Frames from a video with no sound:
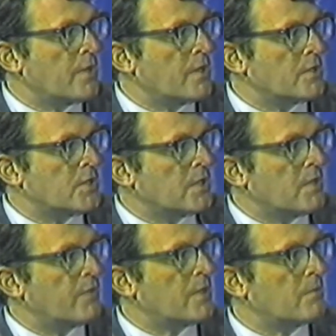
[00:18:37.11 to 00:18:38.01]
in
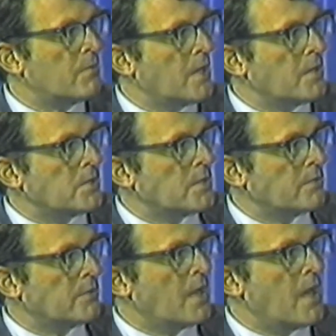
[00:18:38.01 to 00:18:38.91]
significant ways,
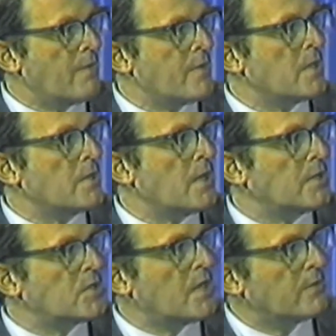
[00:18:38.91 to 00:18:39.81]
and having done
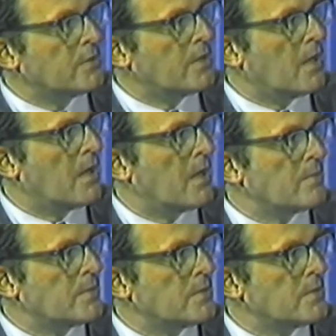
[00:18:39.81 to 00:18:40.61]
that several times,